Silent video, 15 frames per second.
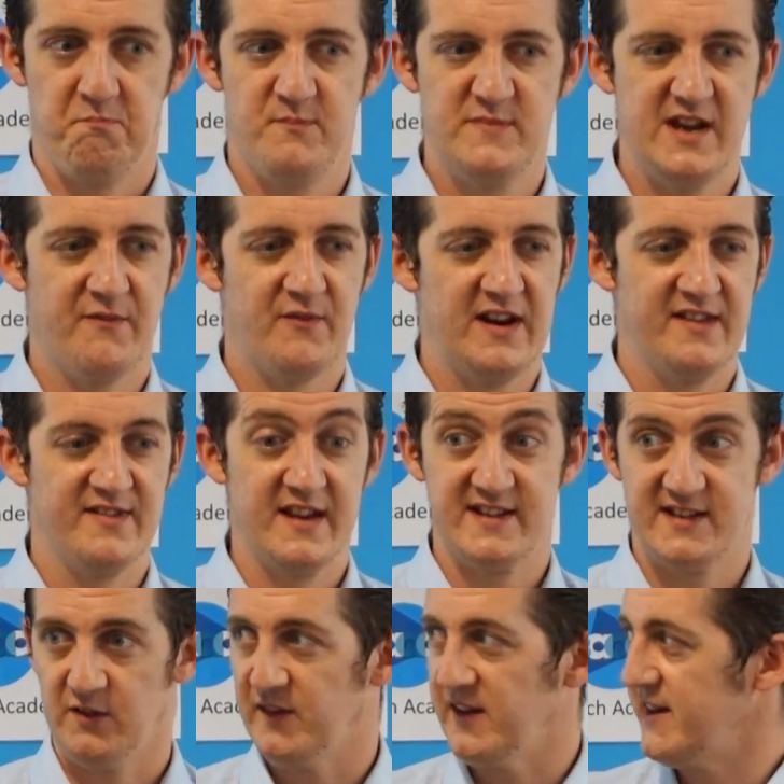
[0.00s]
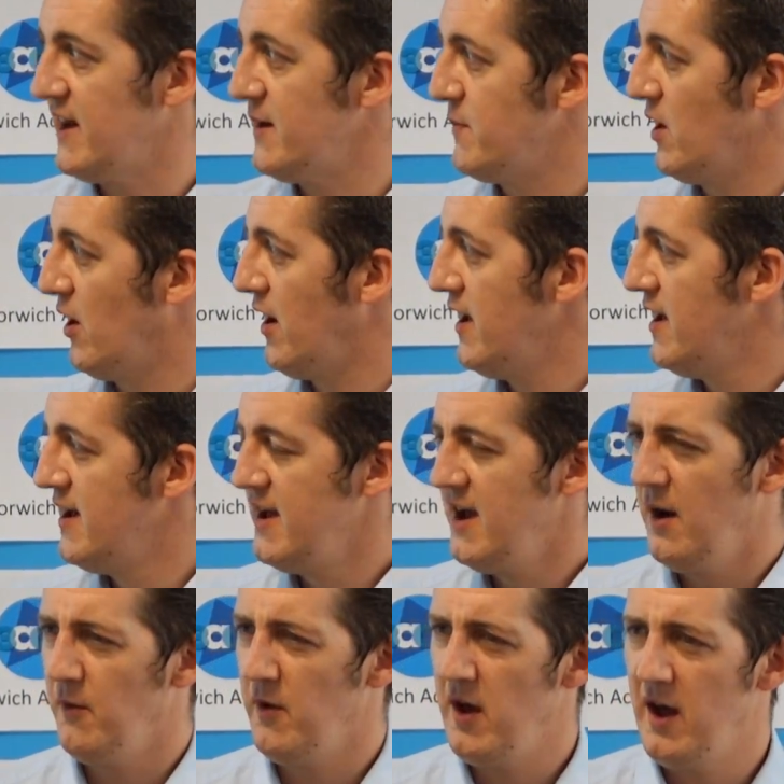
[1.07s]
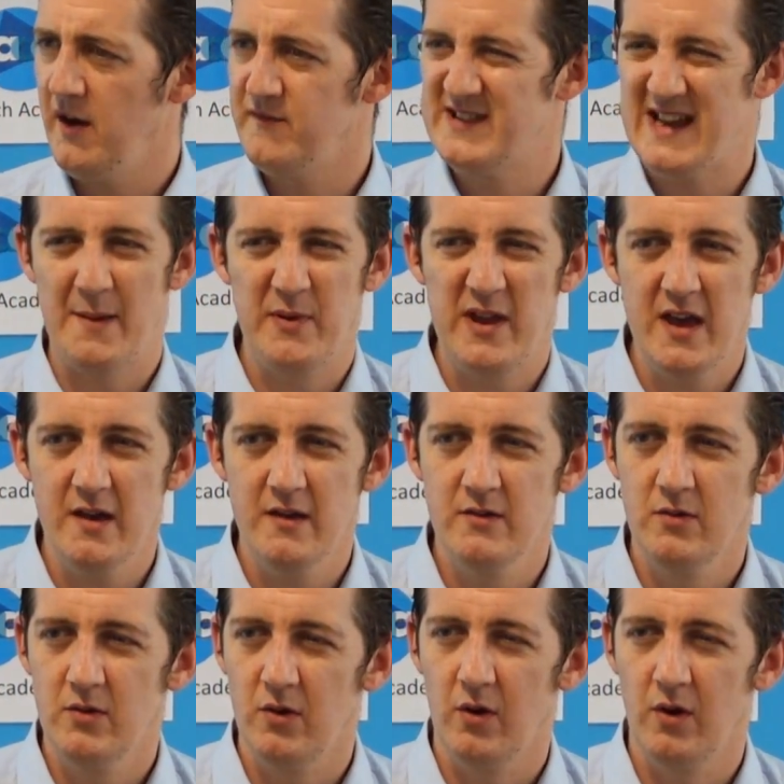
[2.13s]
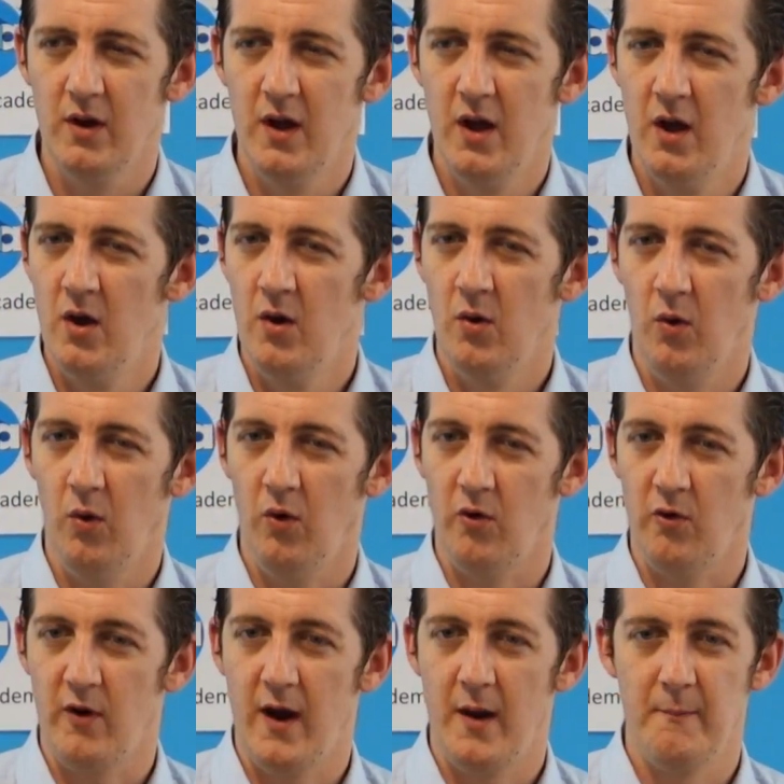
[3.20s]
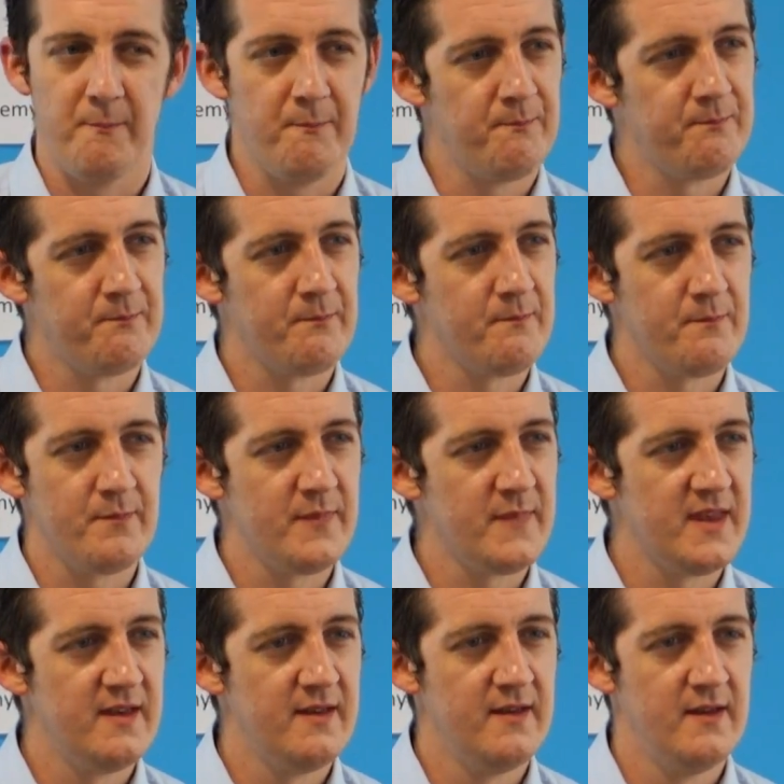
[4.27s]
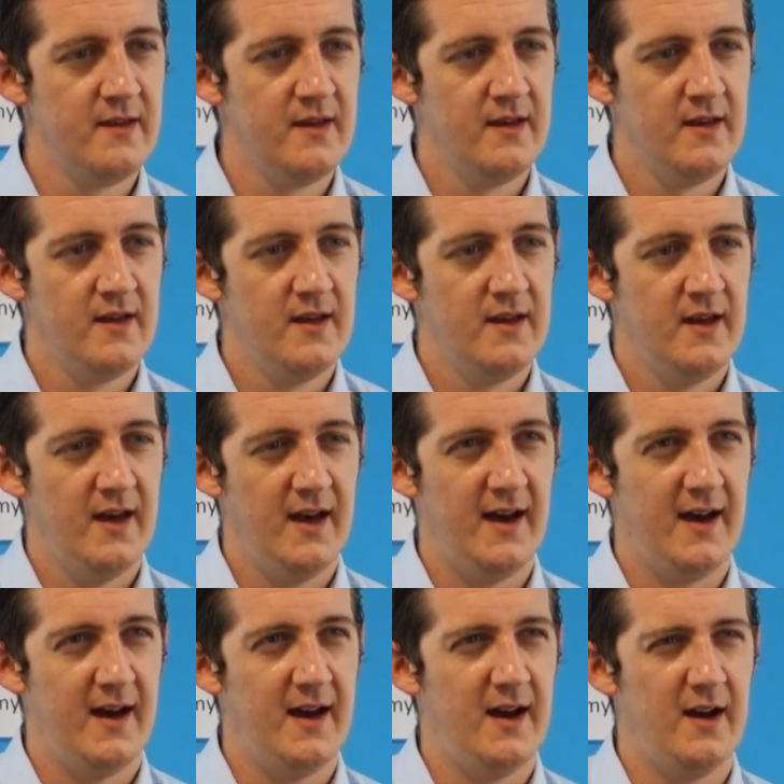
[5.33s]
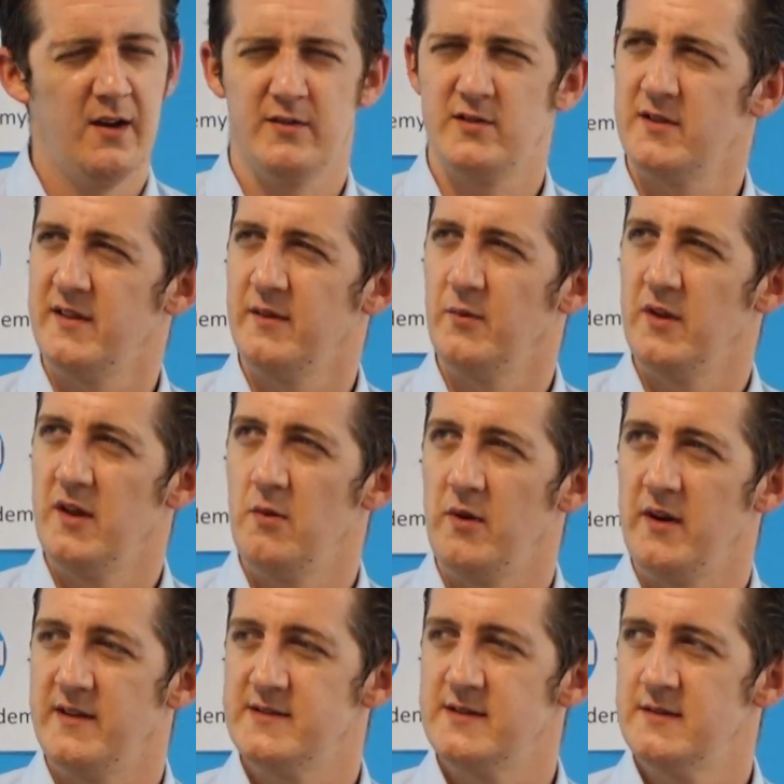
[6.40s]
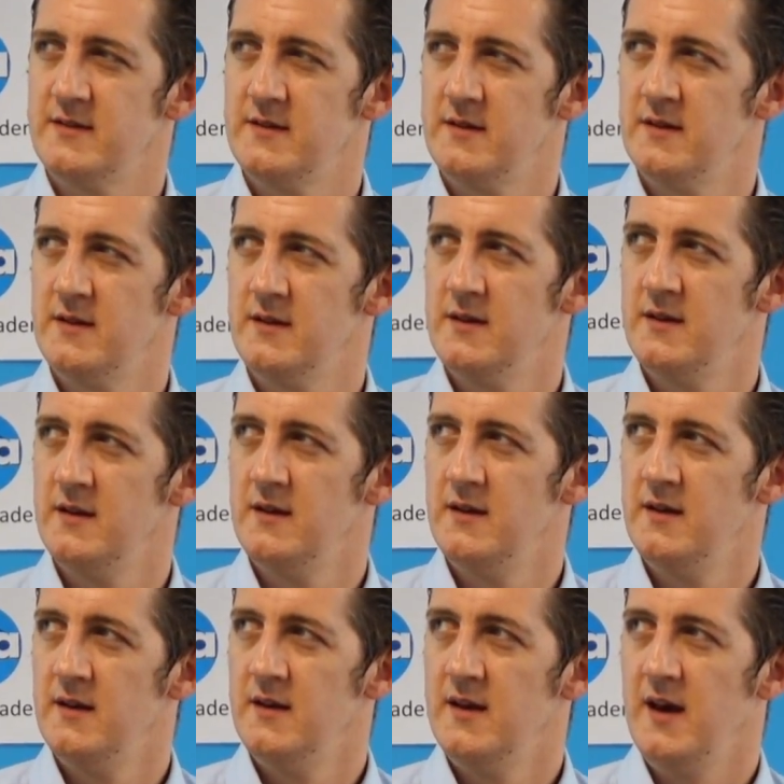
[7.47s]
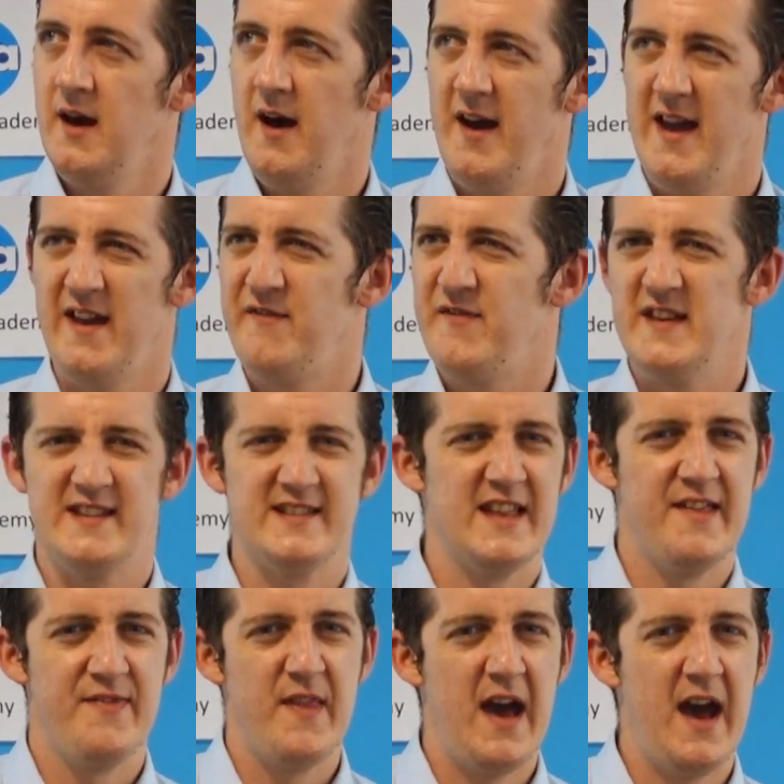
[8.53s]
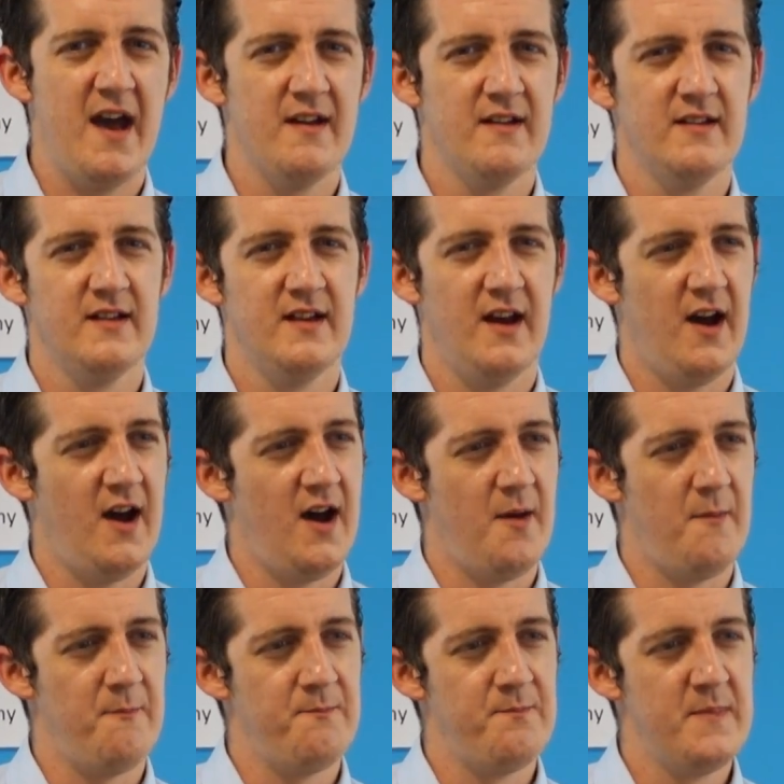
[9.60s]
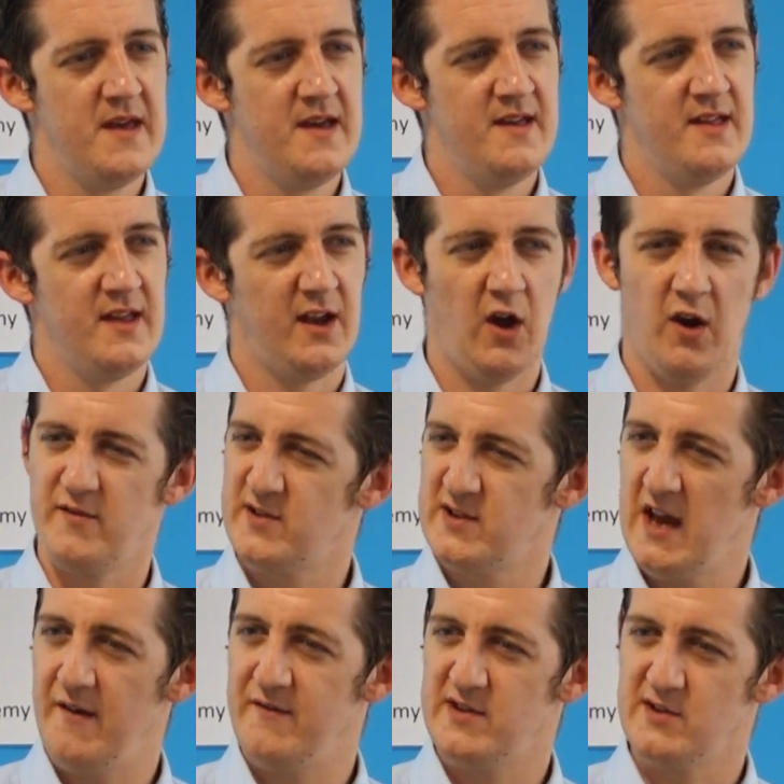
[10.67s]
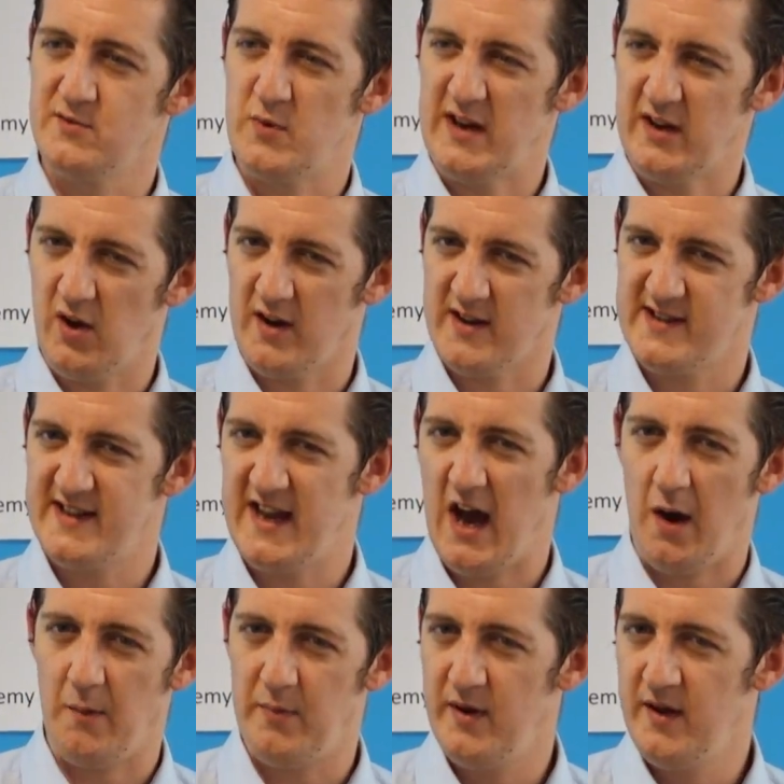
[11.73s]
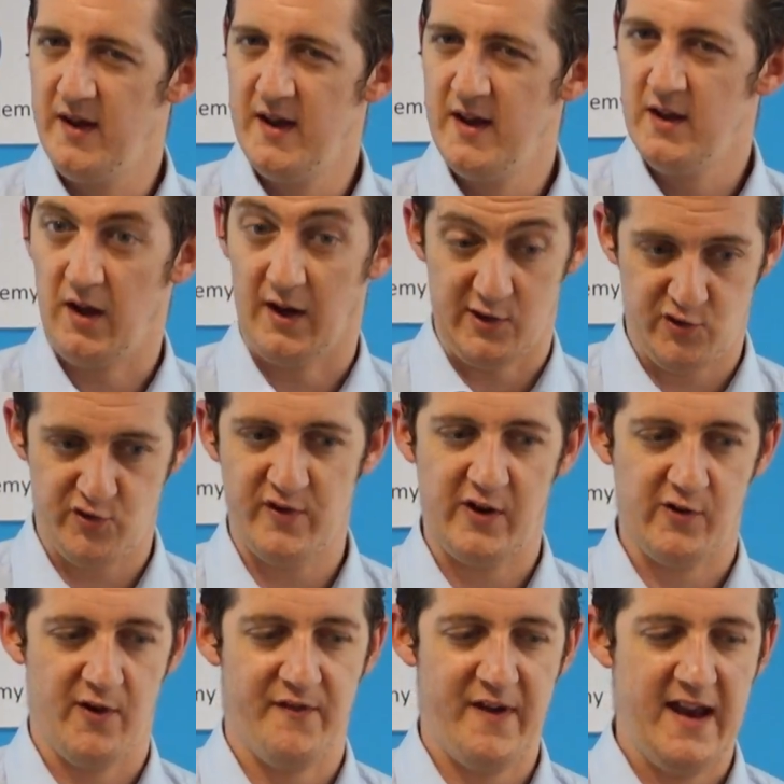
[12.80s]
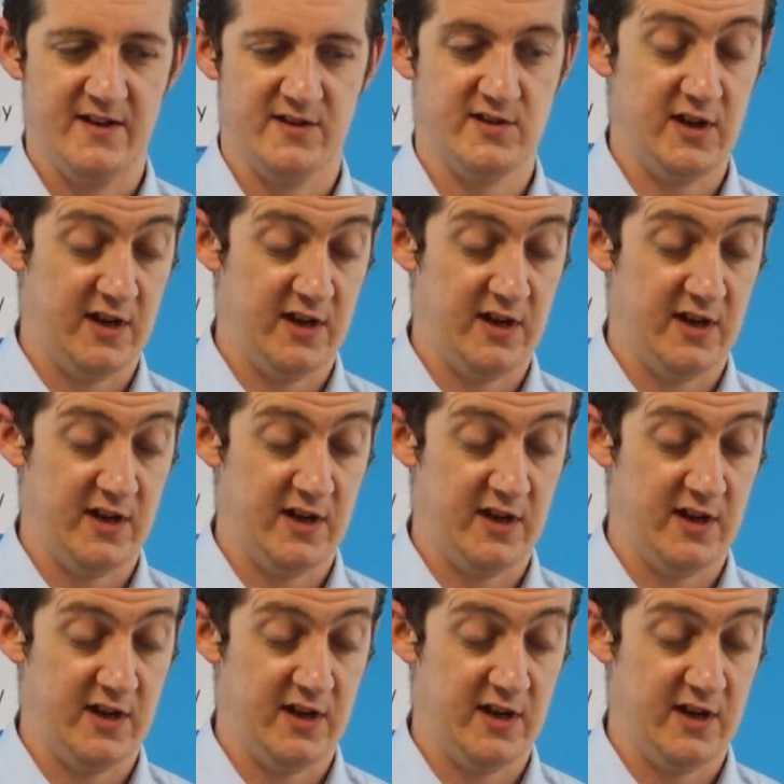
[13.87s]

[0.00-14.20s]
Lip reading: Generally, they still need an API. Everyone heard of Zapier? Or, I'm trying to think what the other one is. If this, then that. kind of services where you can kind of set up like trigger events.